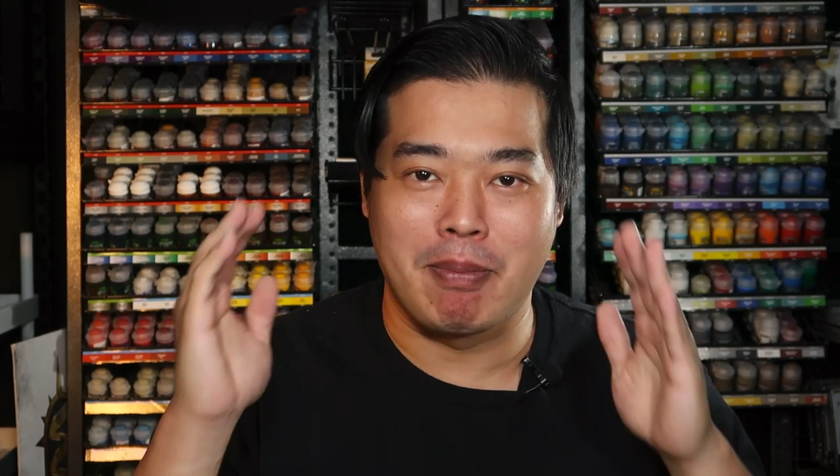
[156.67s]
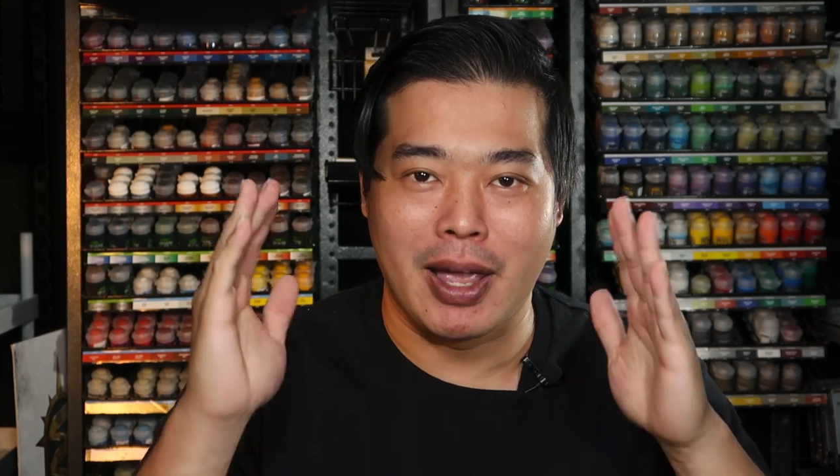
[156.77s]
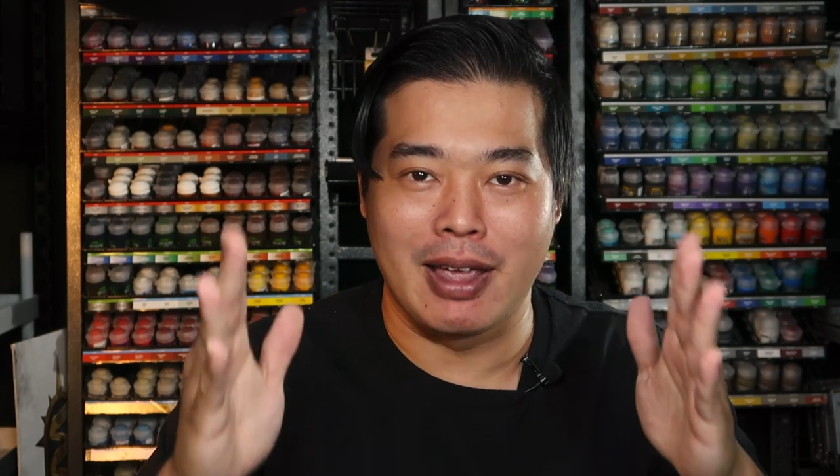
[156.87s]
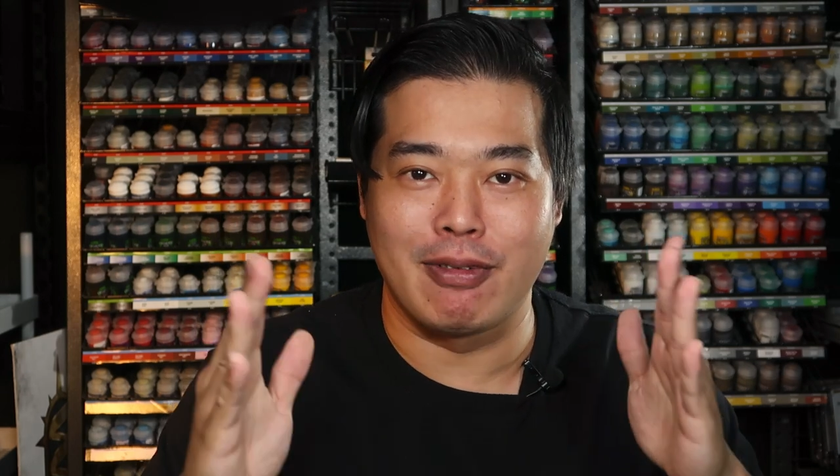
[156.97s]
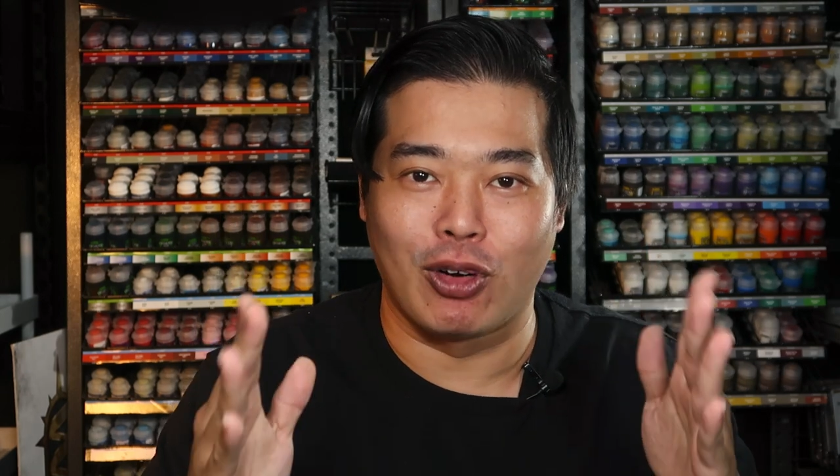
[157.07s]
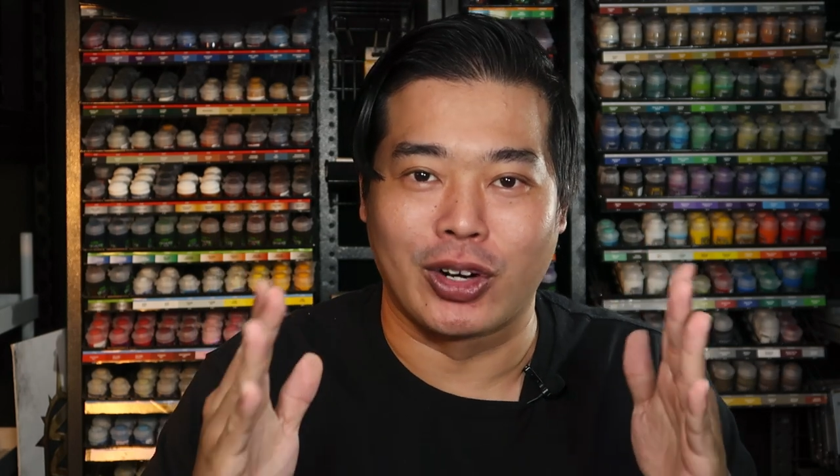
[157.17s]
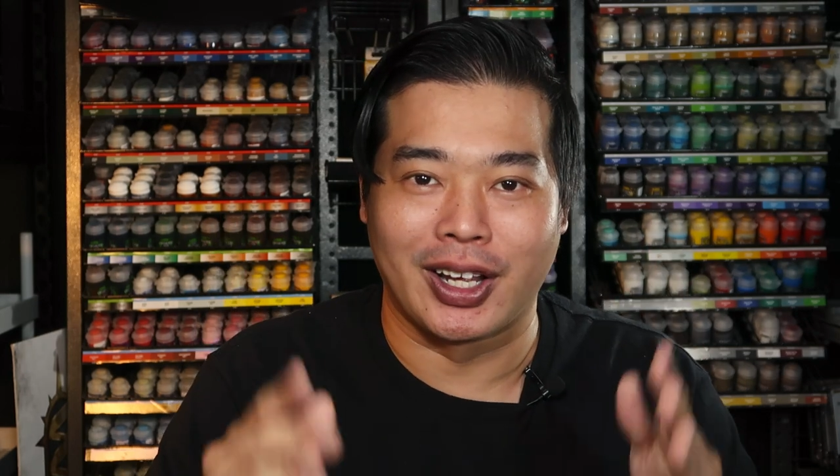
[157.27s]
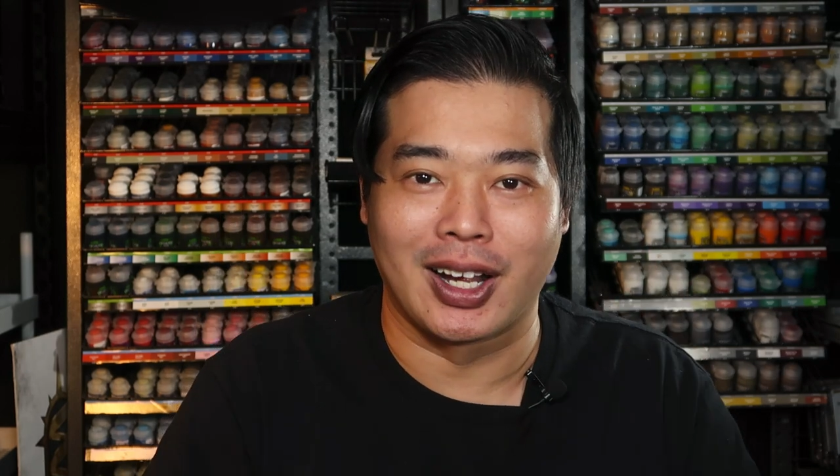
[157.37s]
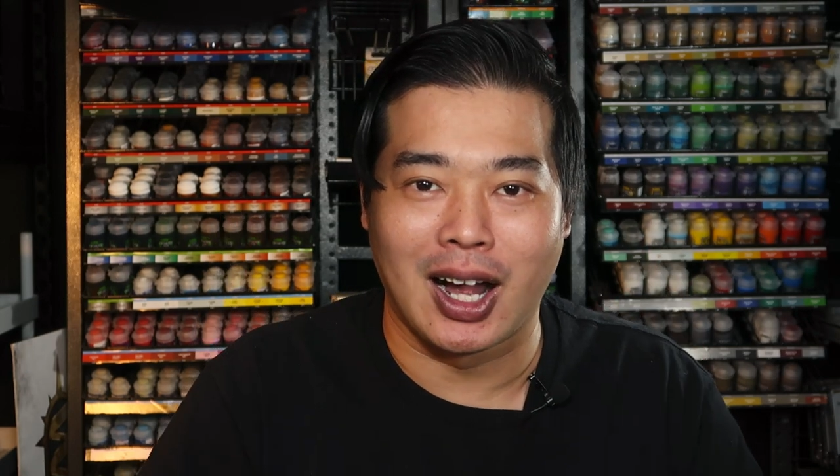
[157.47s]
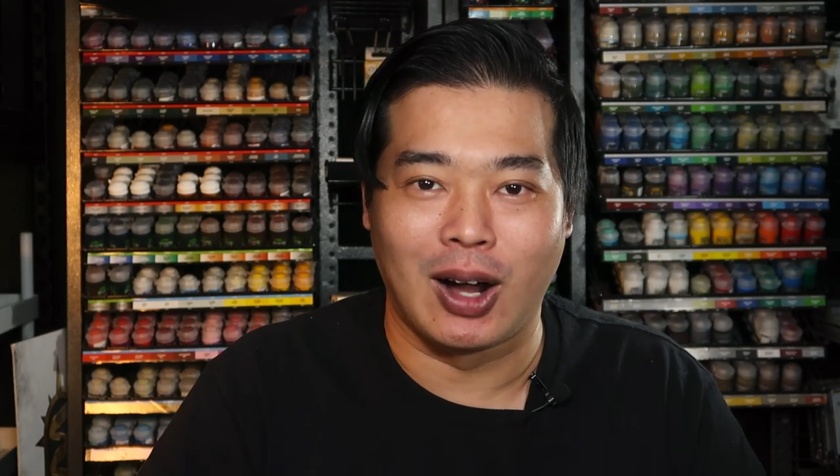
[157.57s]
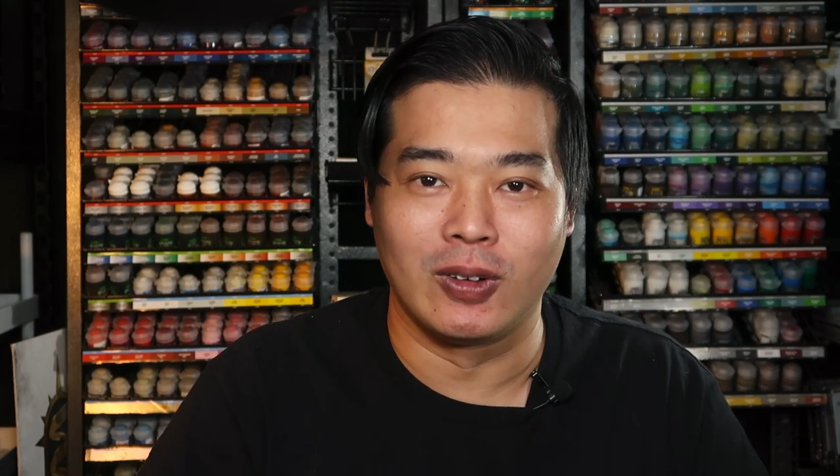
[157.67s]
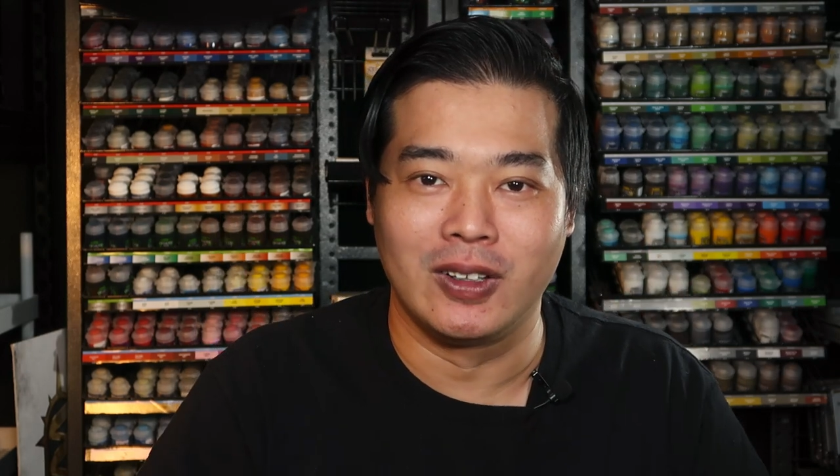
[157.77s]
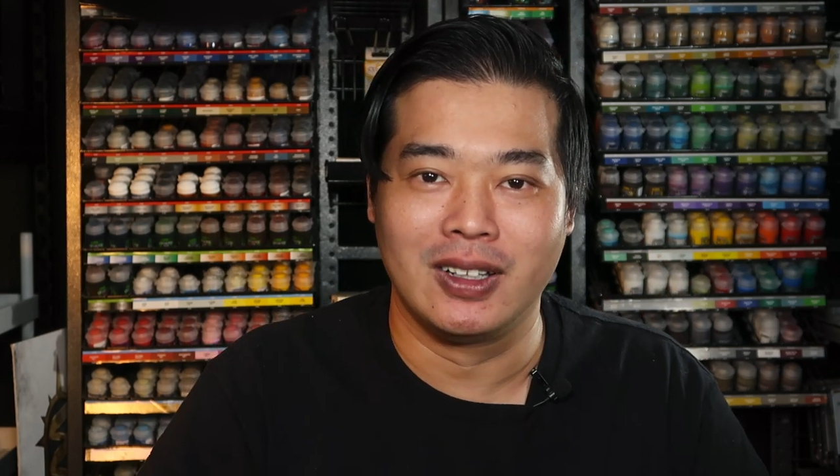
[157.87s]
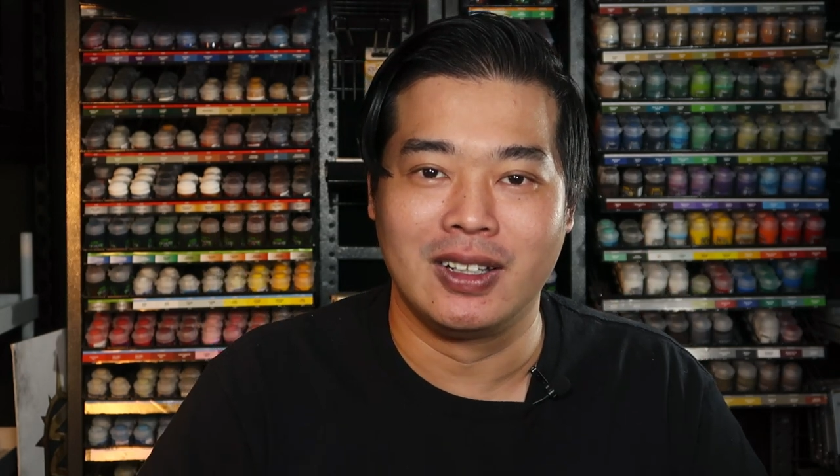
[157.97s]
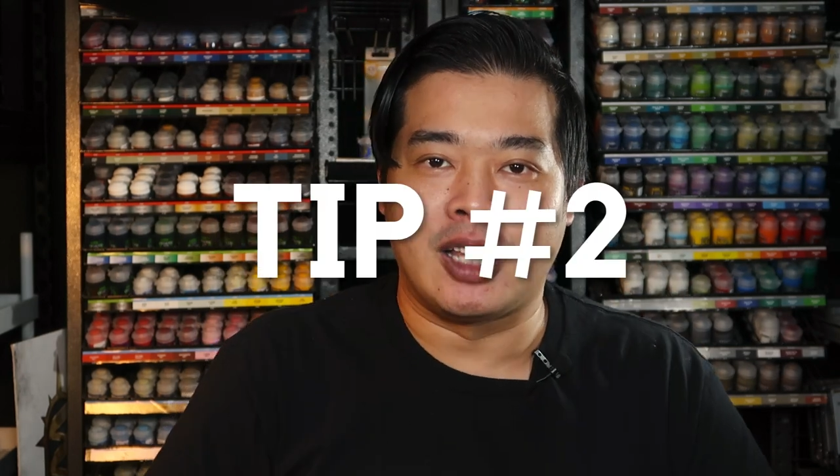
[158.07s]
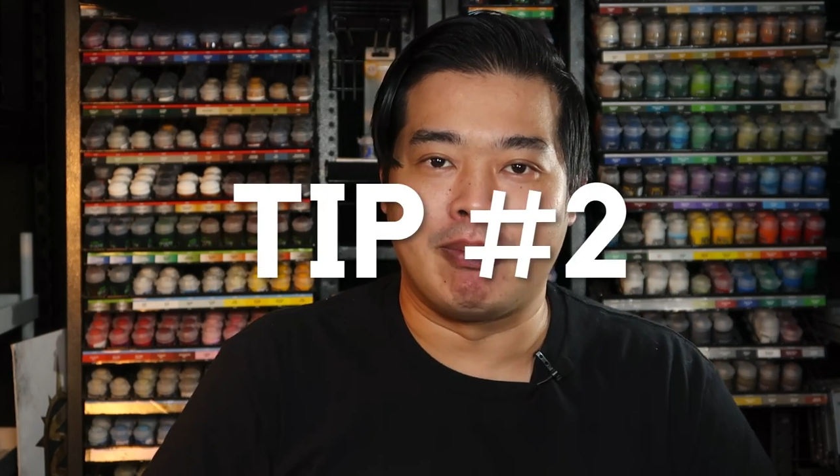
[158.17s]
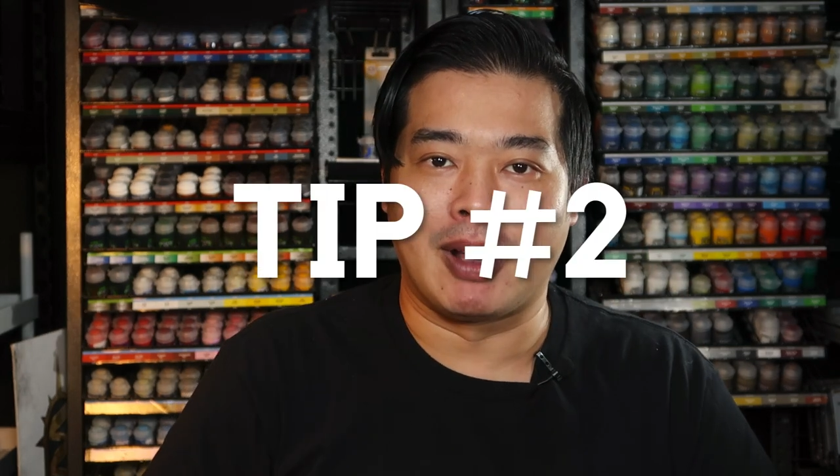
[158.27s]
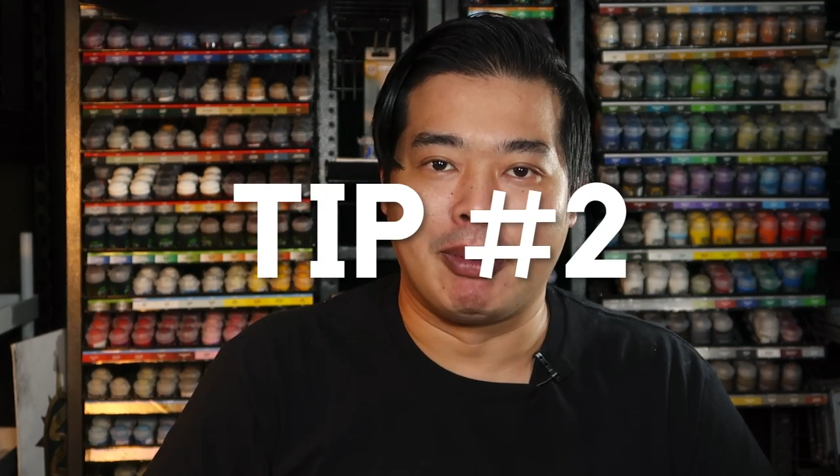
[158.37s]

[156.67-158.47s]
pay for the account. Tip